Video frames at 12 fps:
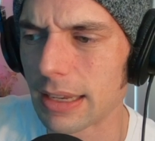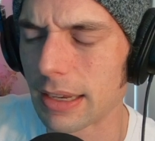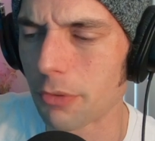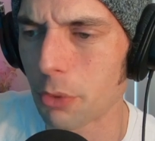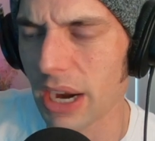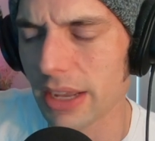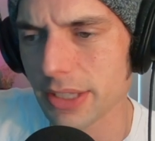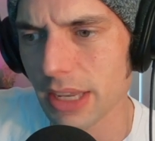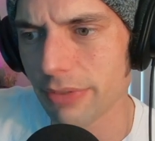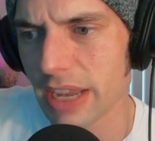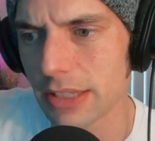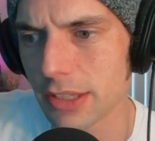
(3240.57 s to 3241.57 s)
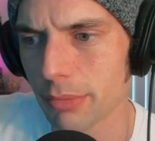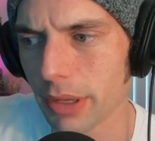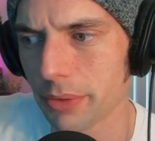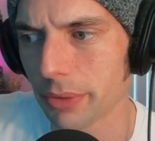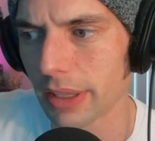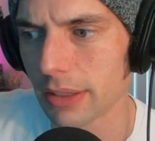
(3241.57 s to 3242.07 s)
Whereas I've had some
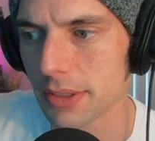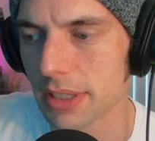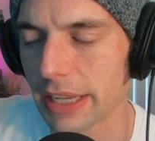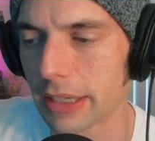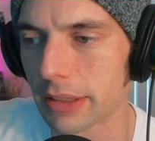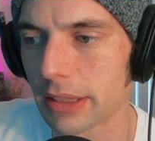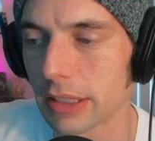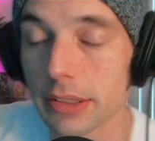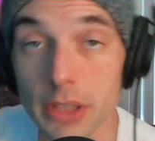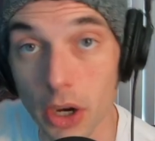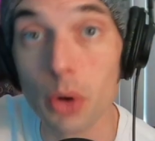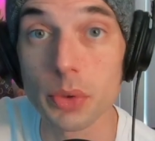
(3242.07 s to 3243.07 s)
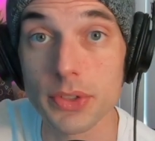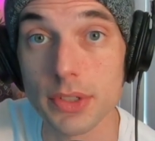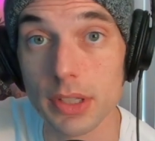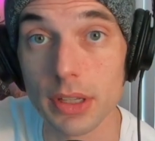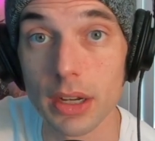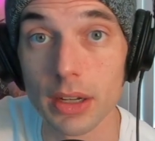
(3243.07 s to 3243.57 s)
other things like the
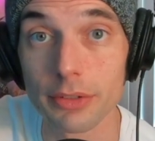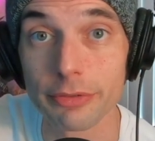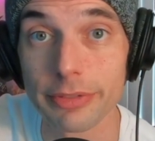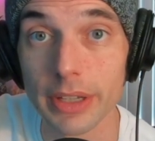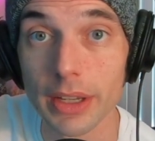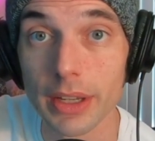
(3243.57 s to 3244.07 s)
hosts of